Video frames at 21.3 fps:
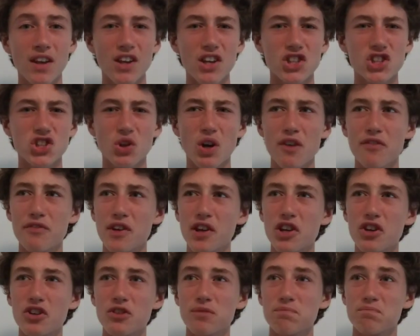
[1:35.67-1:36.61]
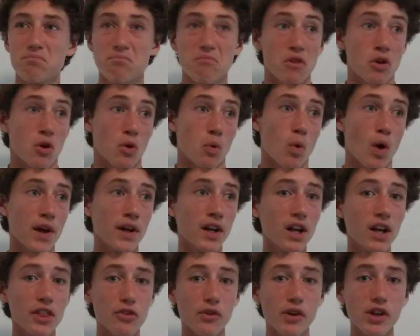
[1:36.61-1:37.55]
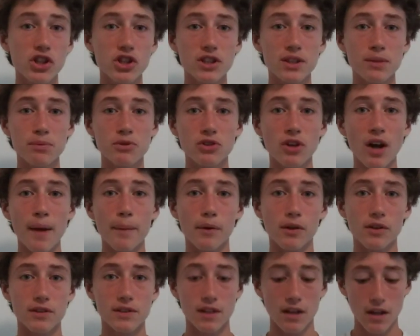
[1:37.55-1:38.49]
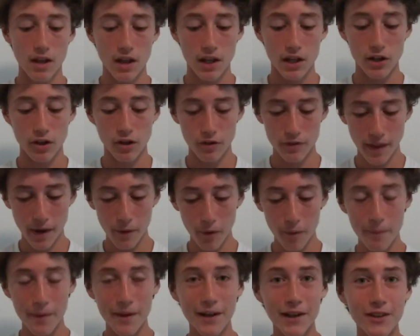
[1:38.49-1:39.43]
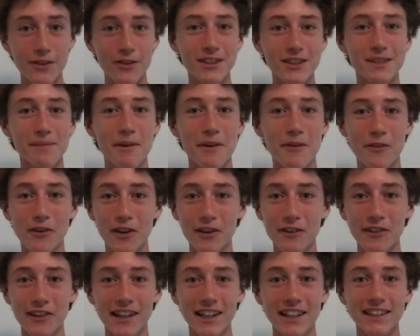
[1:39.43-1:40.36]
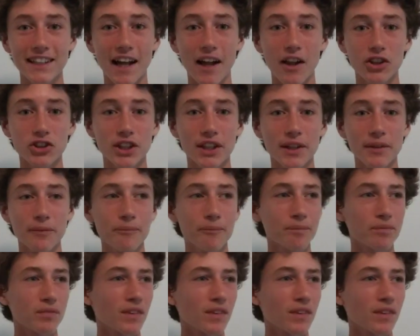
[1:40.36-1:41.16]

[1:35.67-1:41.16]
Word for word: So I figured, why not at 300 subscribers? You know, they want me to do something really, really challenging.